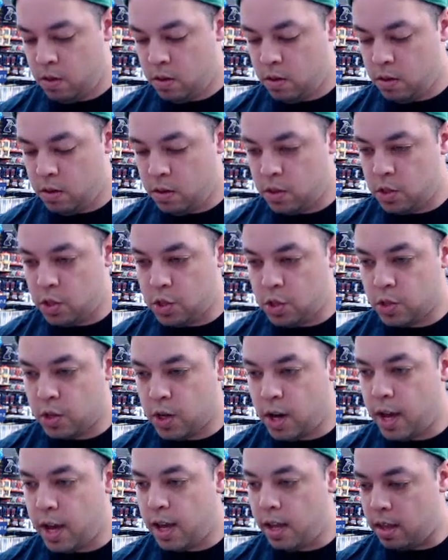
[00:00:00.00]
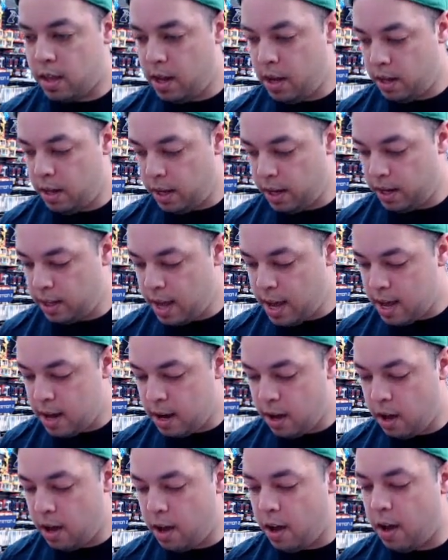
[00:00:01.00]
Try it there like that.
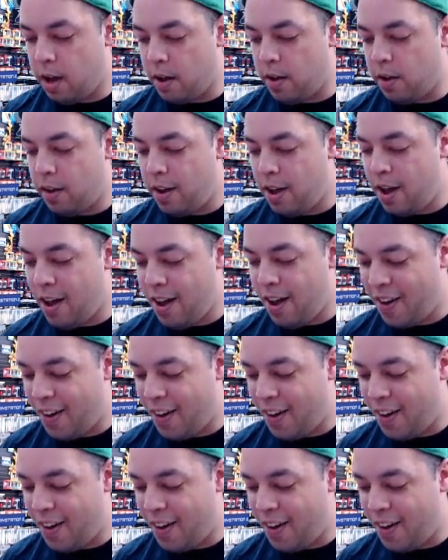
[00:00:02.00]
Oh, no.